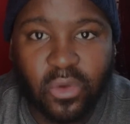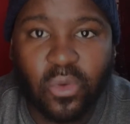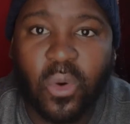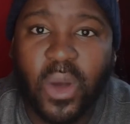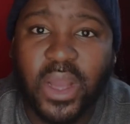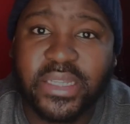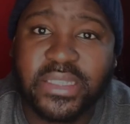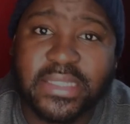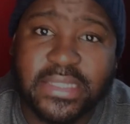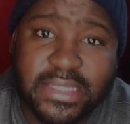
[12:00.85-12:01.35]

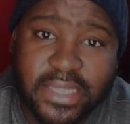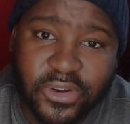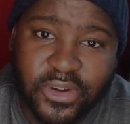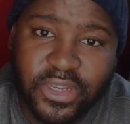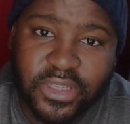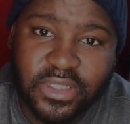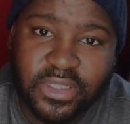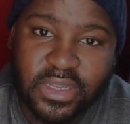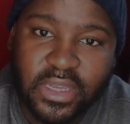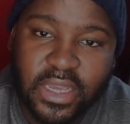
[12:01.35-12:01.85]
quite
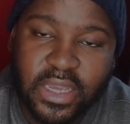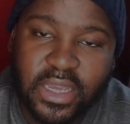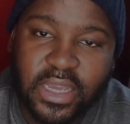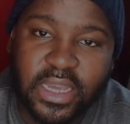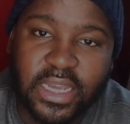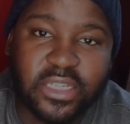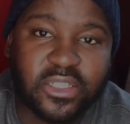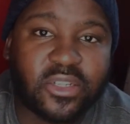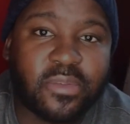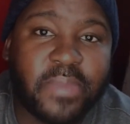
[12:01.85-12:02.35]
serious
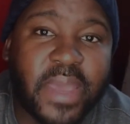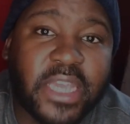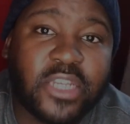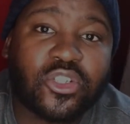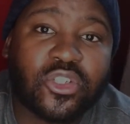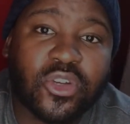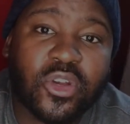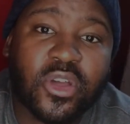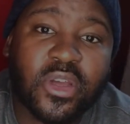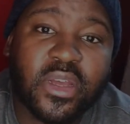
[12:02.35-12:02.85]
and to make
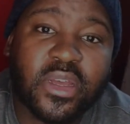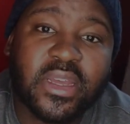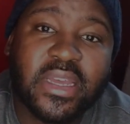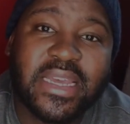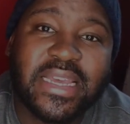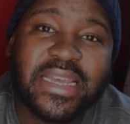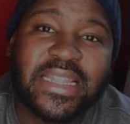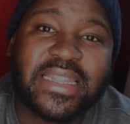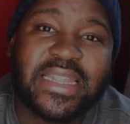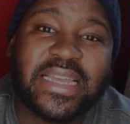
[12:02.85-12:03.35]
sure
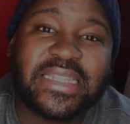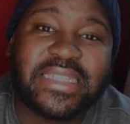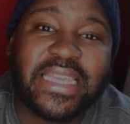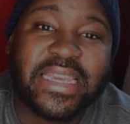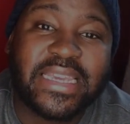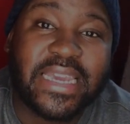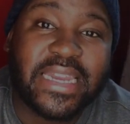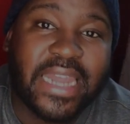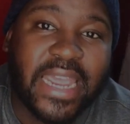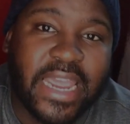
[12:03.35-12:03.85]
that they
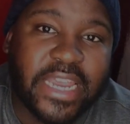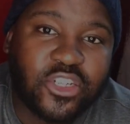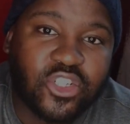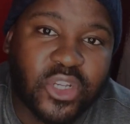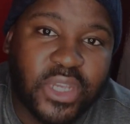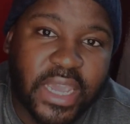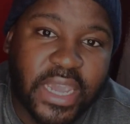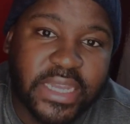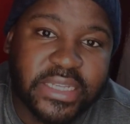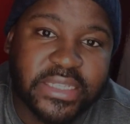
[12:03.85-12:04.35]
get
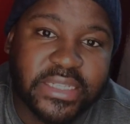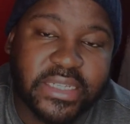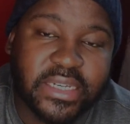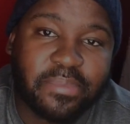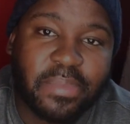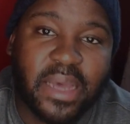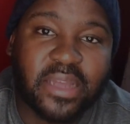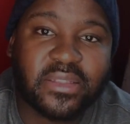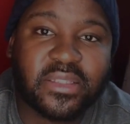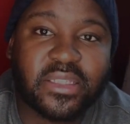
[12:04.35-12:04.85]
educated
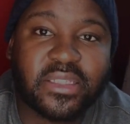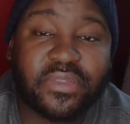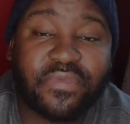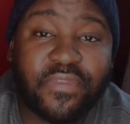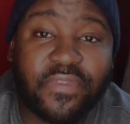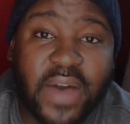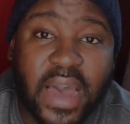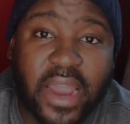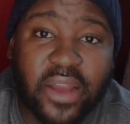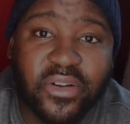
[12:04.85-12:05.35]
about this
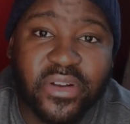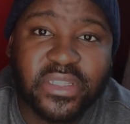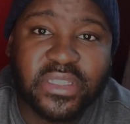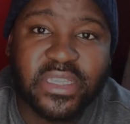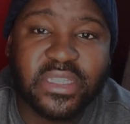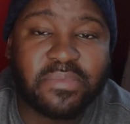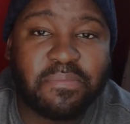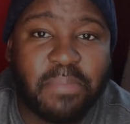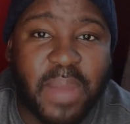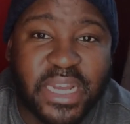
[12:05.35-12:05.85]
virus
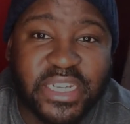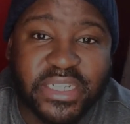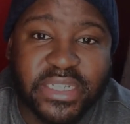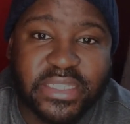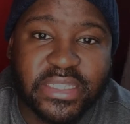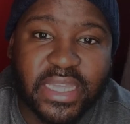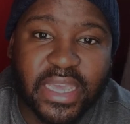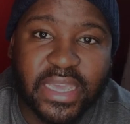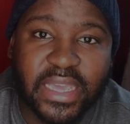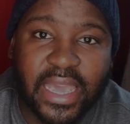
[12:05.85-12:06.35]
as much as
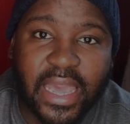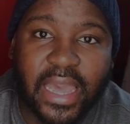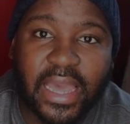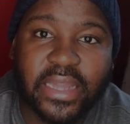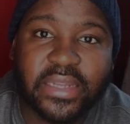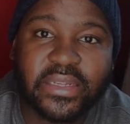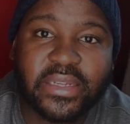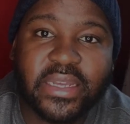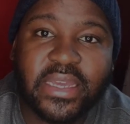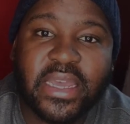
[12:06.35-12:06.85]
they
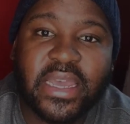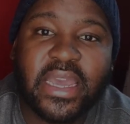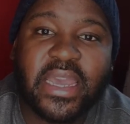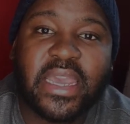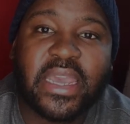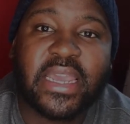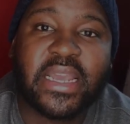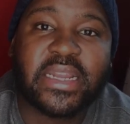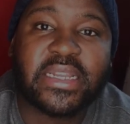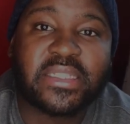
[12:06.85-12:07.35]
can.
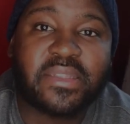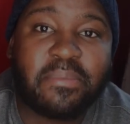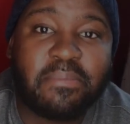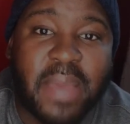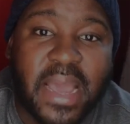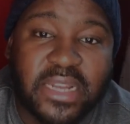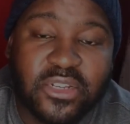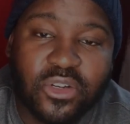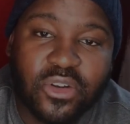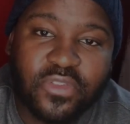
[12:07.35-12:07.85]
It is a
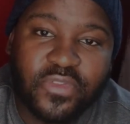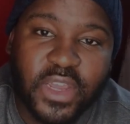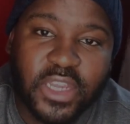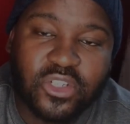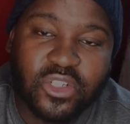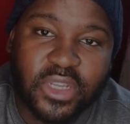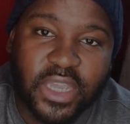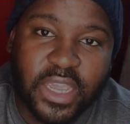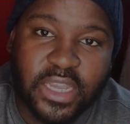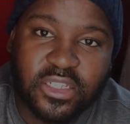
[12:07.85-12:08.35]
matter of
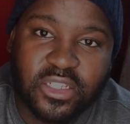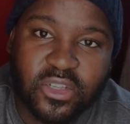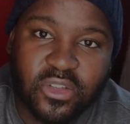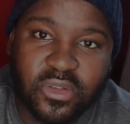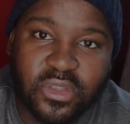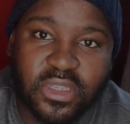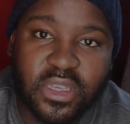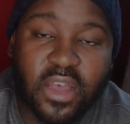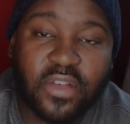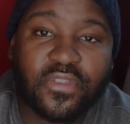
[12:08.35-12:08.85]
educating
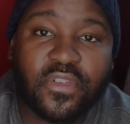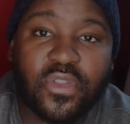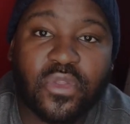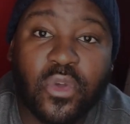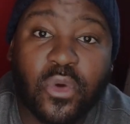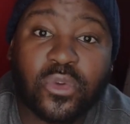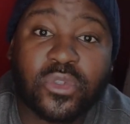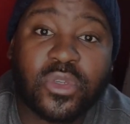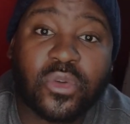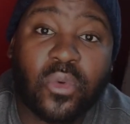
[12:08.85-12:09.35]
yourself and
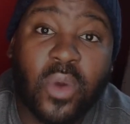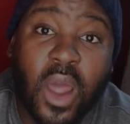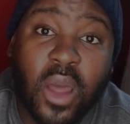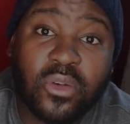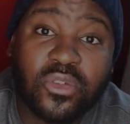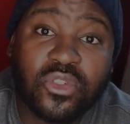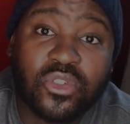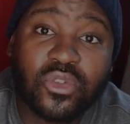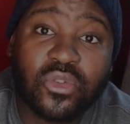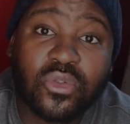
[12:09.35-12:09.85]
those
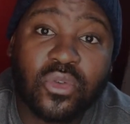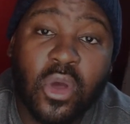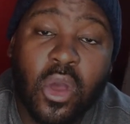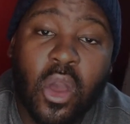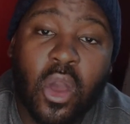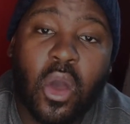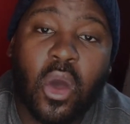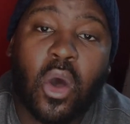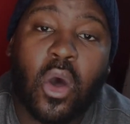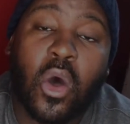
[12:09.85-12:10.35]
around you
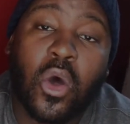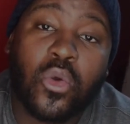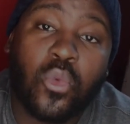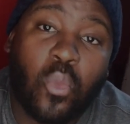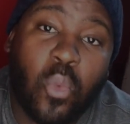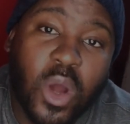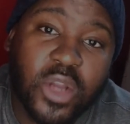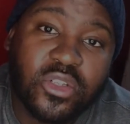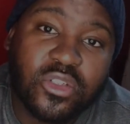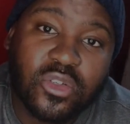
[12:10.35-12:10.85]
on
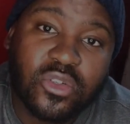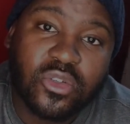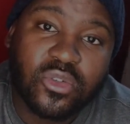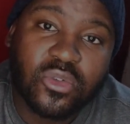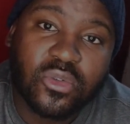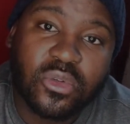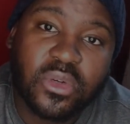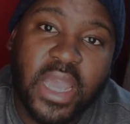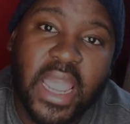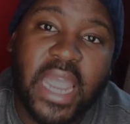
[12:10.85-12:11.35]
what to
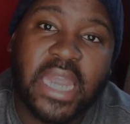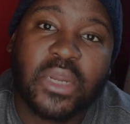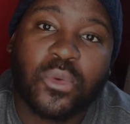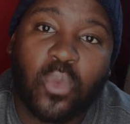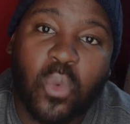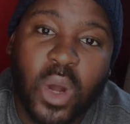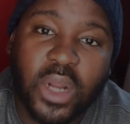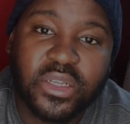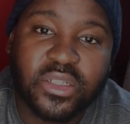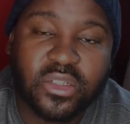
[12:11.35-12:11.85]
do and
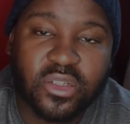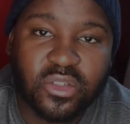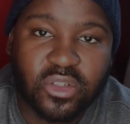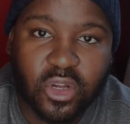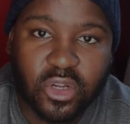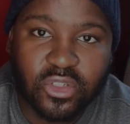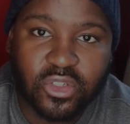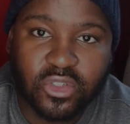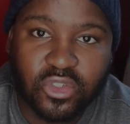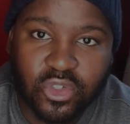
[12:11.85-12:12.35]
what
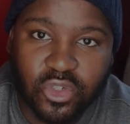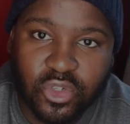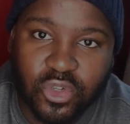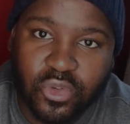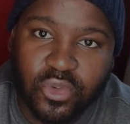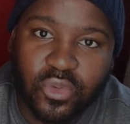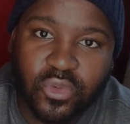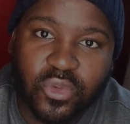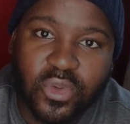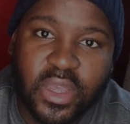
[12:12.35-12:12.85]
not to do.